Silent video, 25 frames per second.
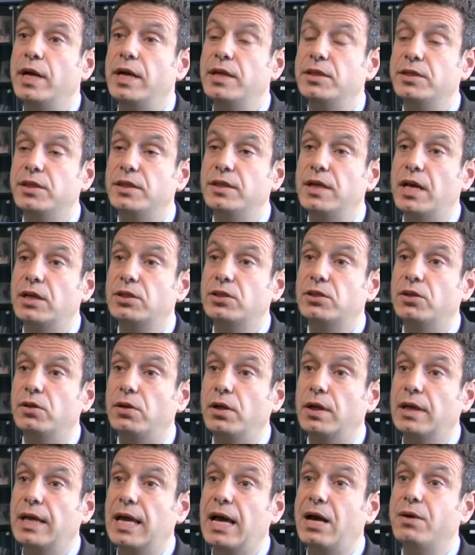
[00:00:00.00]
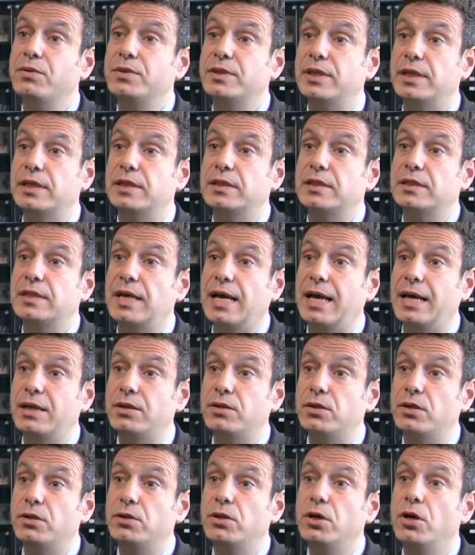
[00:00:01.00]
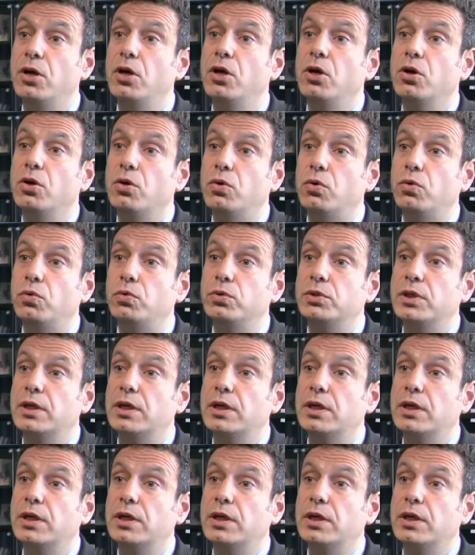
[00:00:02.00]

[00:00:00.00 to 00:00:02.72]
international accounting standard called